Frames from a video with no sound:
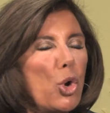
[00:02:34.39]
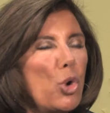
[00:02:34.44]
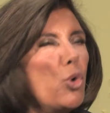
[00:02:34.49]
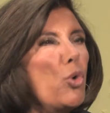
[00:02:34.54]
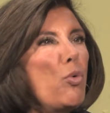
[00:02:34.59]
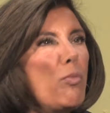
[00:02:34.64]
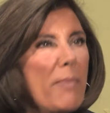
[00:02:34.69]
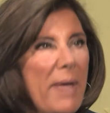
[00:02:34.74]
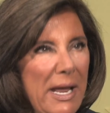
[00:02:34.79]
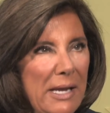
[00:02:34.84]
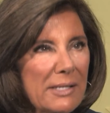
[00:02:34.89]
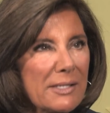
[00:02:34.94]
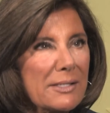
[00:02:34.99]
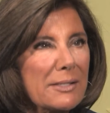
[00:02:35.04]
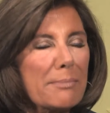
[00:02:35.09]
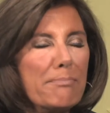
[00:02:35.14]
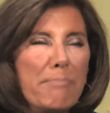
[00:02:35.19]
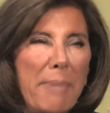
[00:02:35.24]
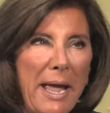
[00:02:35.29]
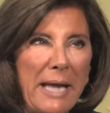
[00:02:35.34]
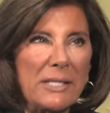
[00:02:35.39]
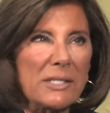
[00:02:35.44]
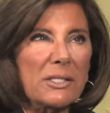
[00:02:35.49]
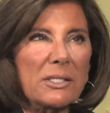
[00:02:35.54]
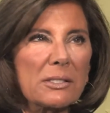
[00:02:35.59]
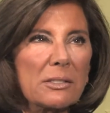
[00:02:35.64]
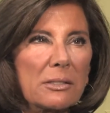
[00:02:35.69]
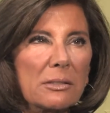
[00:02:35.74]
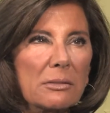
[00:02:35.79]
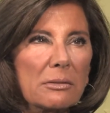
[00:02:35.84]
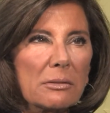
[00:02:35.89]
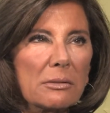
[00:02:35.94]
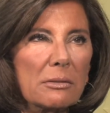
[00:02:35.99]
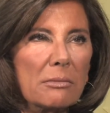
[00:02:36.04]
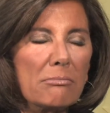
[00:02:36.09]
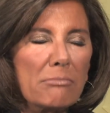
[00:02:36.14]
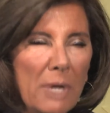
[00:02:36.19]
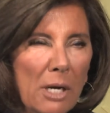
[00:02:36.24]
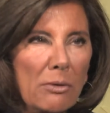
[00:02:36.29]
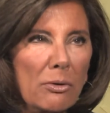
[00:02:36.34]
Who makes the best
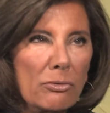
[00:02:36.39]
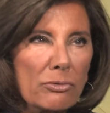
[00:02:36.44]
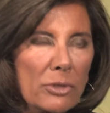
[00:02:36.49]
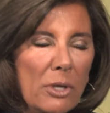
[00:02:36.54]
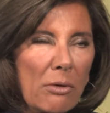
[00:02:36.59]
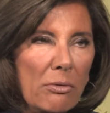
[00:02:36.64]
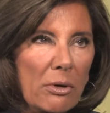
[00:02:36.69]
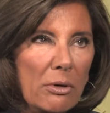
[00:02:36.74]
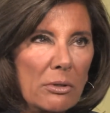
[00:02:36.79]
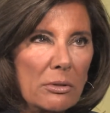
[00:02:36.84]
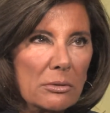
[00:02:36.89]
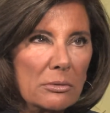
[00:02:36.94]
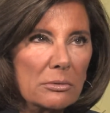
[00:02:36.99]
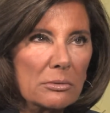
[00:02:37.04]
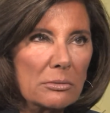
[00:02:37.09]
marrow donor?